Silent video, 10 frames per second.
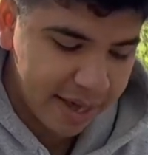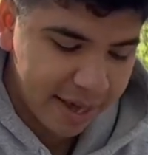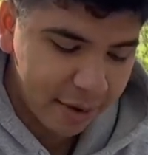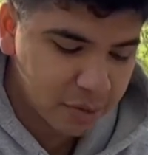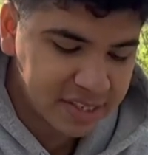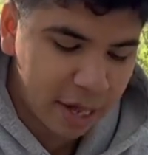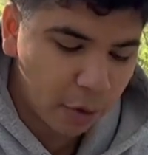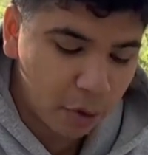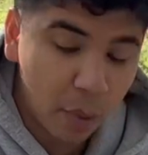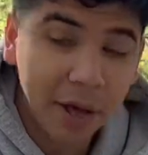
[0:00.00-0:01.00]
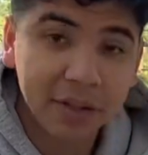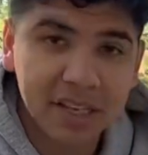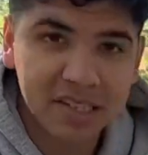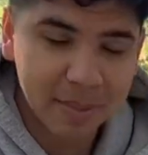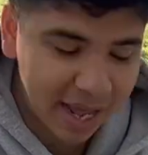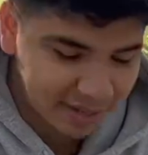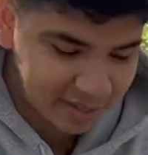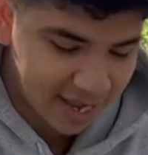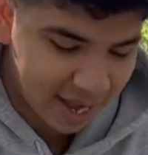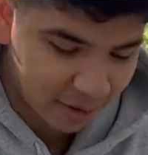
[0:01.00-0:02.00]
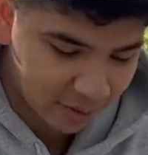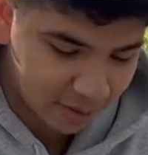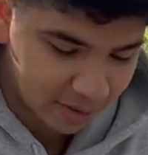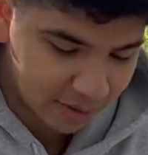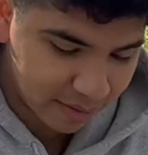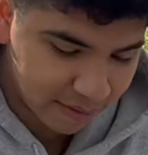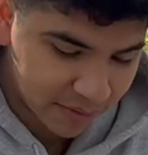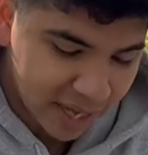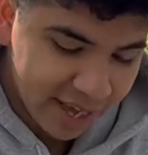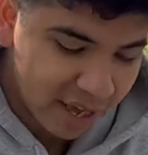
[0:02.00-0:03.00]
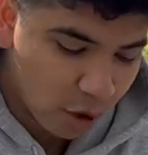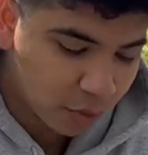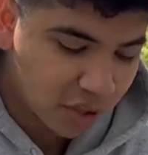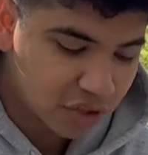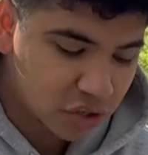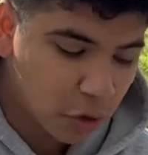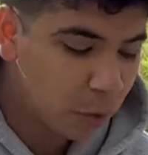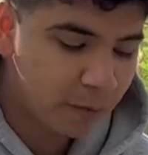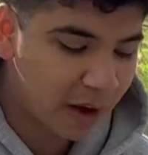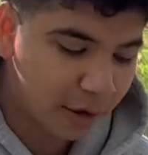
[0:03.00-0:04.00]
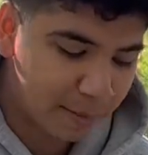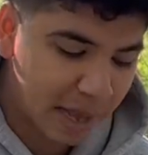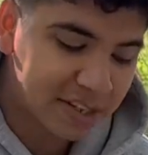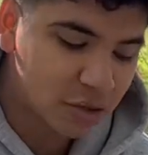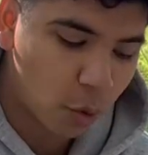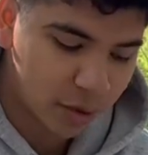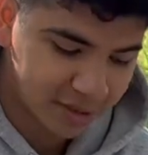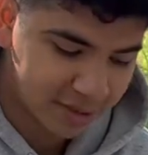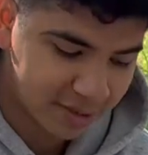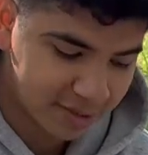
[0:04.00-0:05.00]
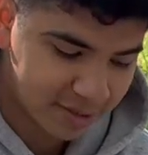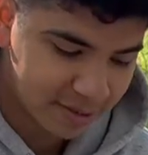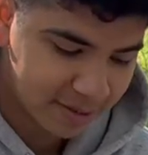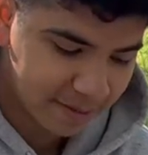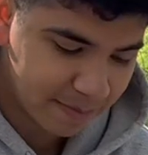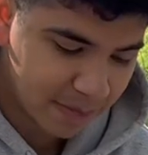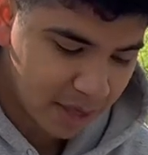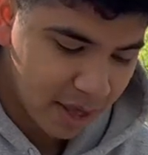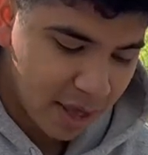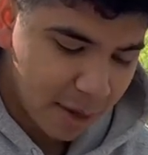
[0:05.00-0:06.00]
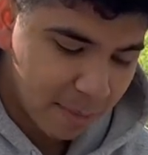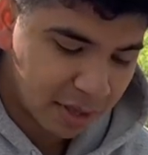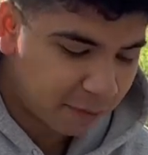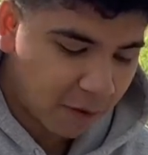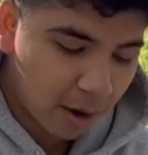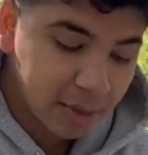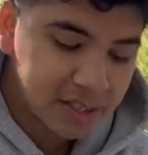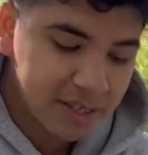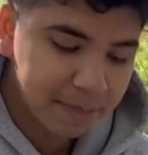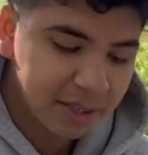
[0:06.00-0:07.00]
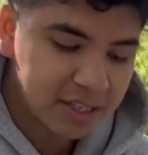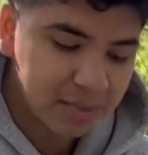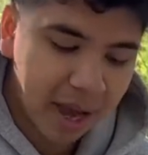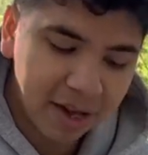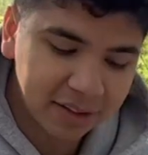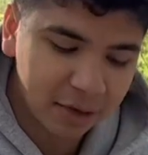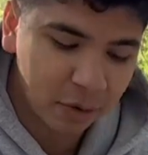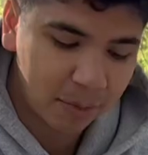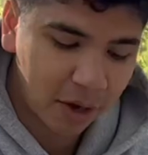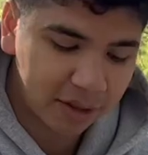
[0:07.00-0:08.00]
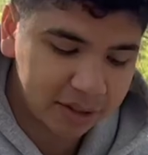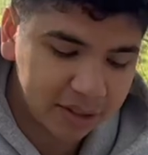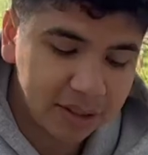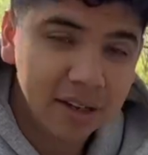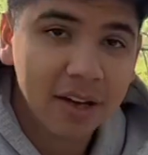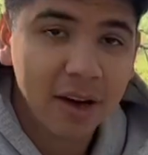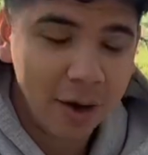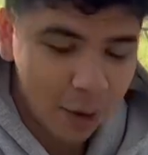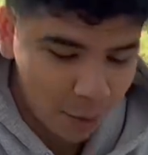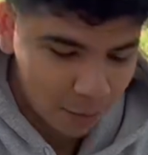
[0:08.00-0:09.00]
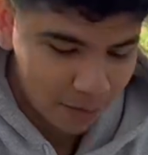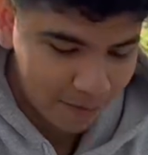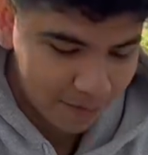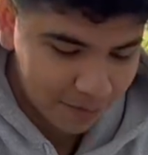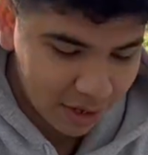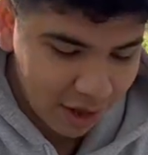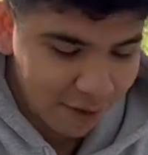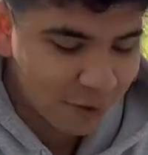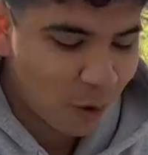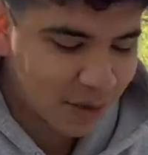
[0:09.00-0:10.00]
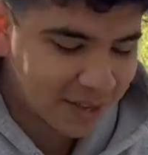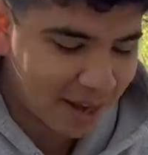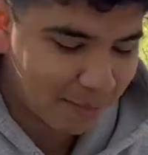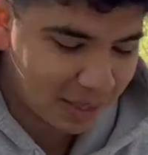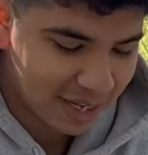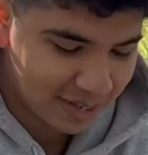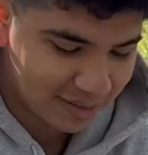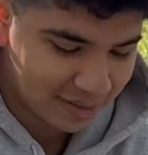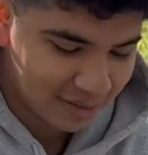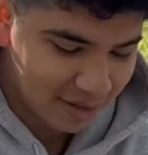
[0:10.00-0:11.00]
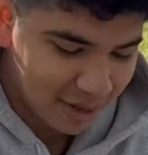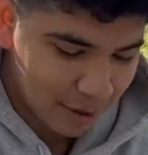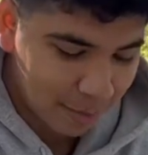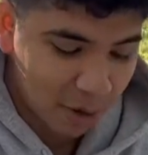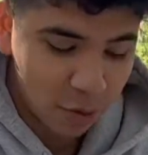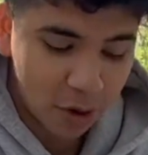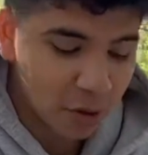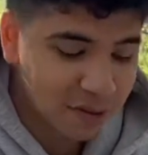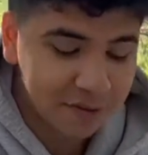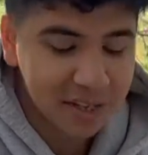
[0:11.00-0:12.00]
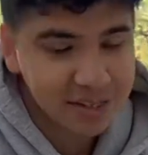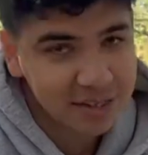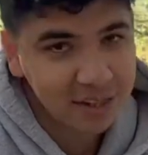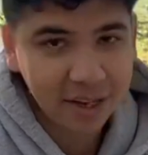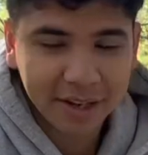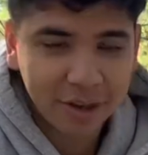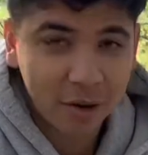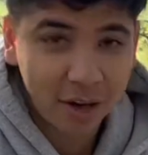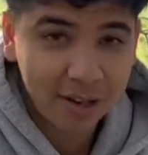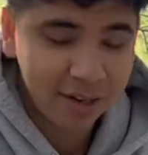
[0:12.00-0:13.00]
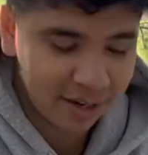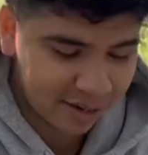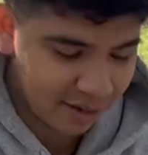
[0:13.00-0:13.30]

He was now the wealthiest man in town. He owned the two very best horses. But the farmer simply smiled and remarked, "Oh, of course I am pleased, but who knows if this is lucky or unlucky."